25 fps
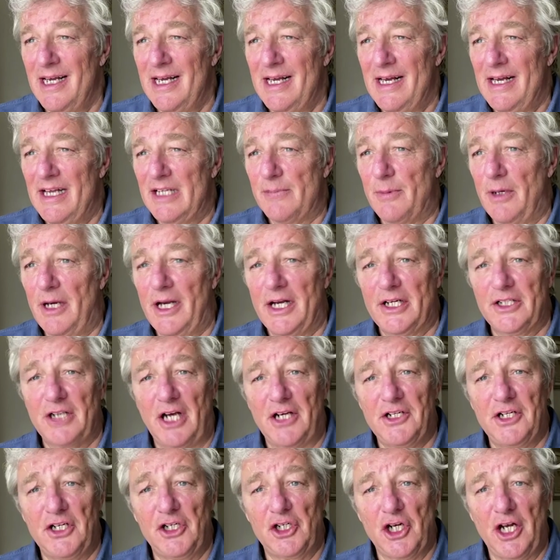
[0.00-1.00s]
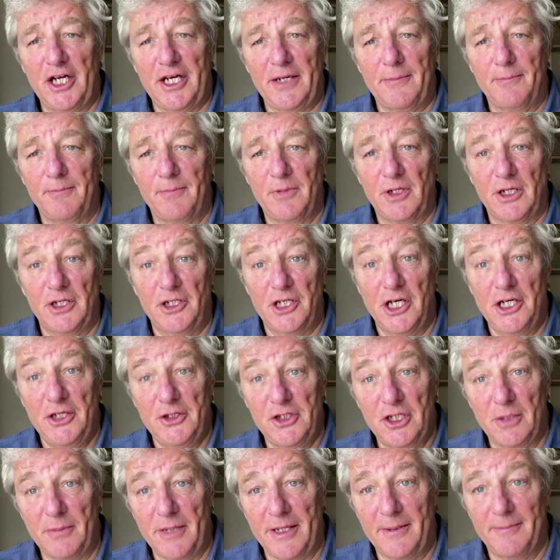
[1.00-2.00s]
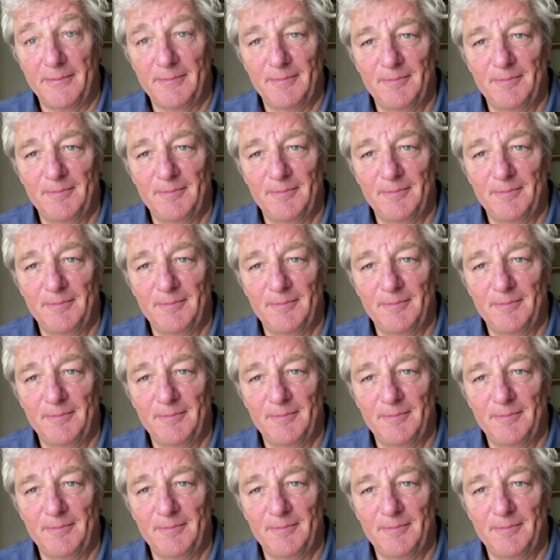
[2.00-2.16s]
it's been an exciting journey, continues to be.